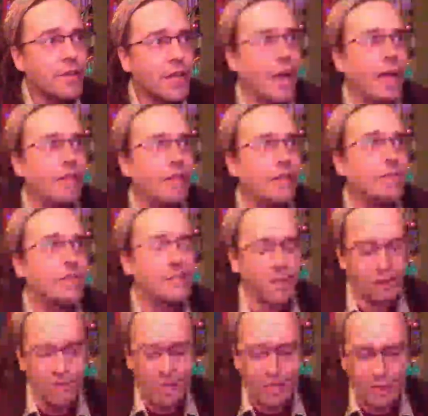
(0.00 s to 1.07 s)
Yeah, that's
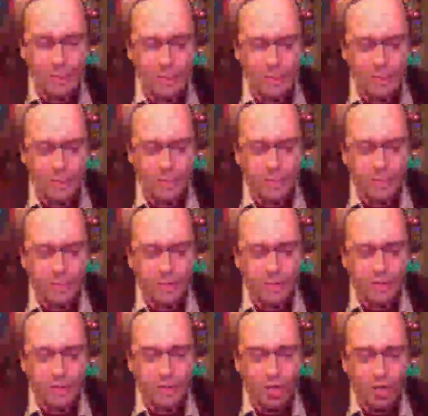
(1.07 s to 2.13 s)

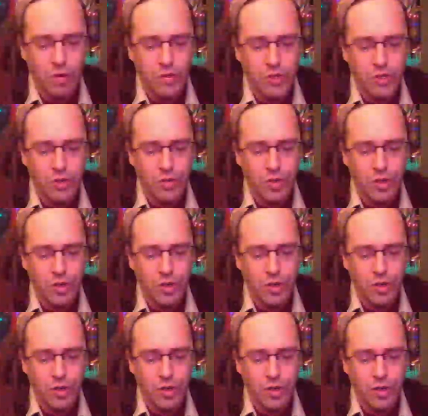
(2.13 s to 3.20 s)
oh, so
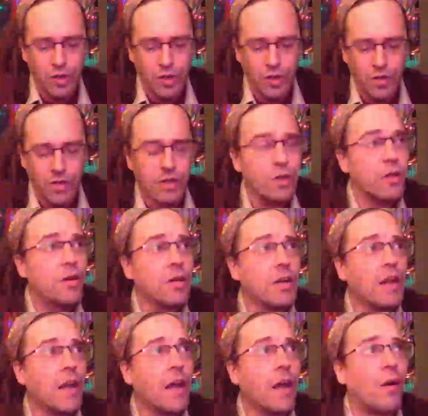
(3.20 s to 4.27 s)
you're
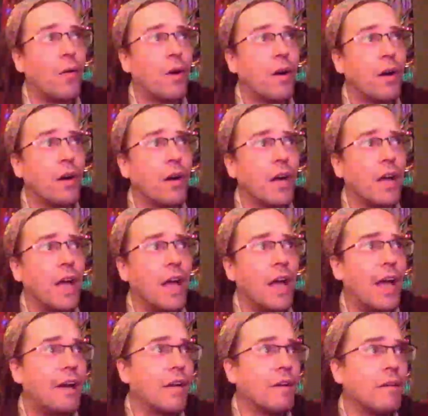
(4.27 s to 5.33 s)
an hour
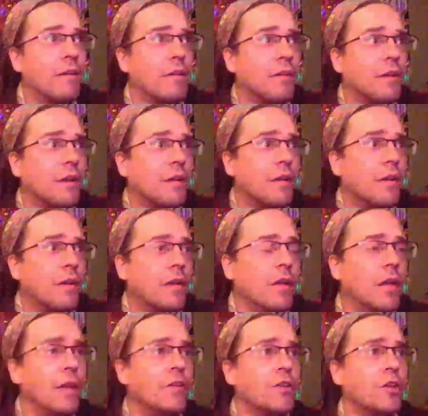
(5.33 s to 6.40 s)
ahead.
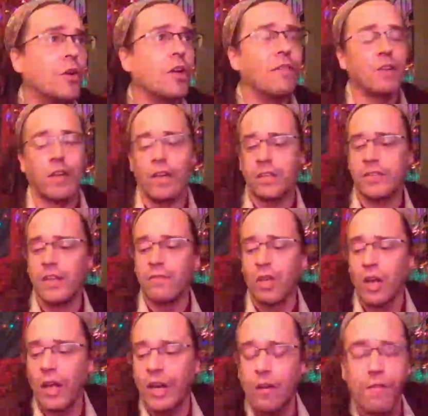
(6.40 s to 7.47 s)
It's
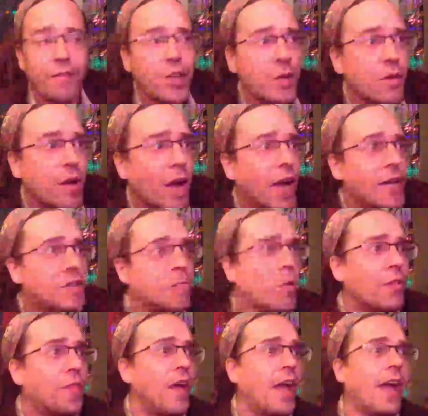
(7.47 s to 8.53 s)
even later for you guys.
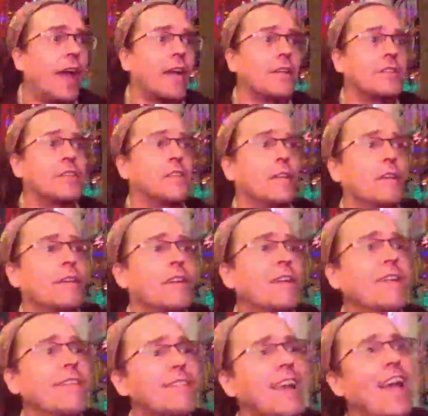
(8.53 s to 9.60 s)
Well, thanks.
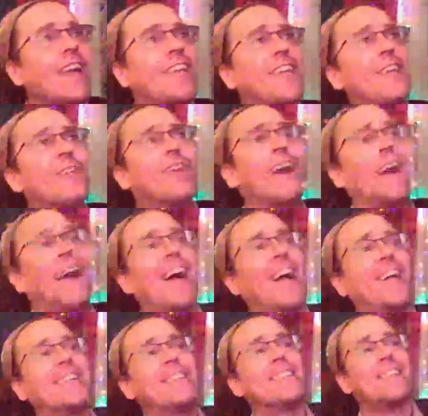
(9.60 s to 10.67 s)
Thank you
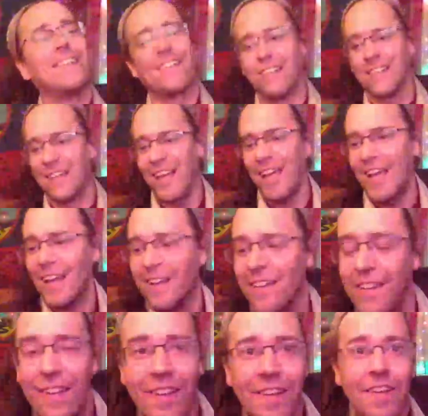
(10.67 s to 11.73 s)
guys. Hey,
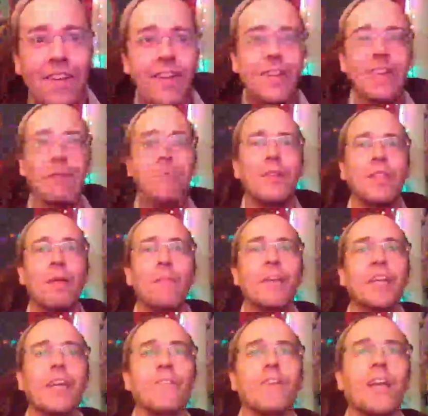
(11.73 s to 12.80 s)
let
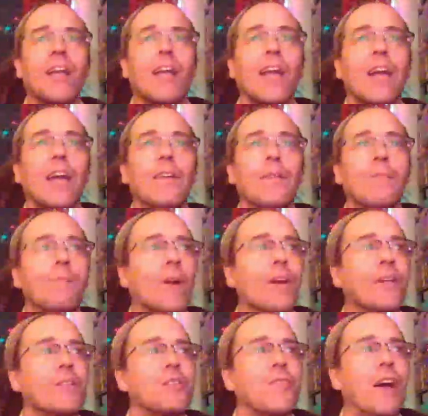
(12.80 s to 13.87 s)
me give you a hand.
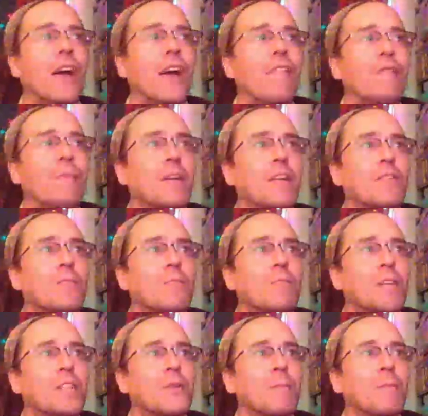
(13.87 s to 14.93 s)
Marcus 5,
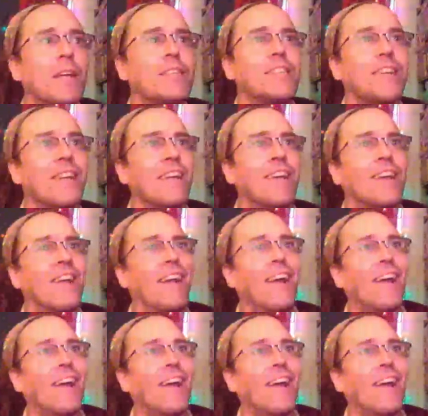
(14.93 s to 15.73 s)
Pixel Pixie.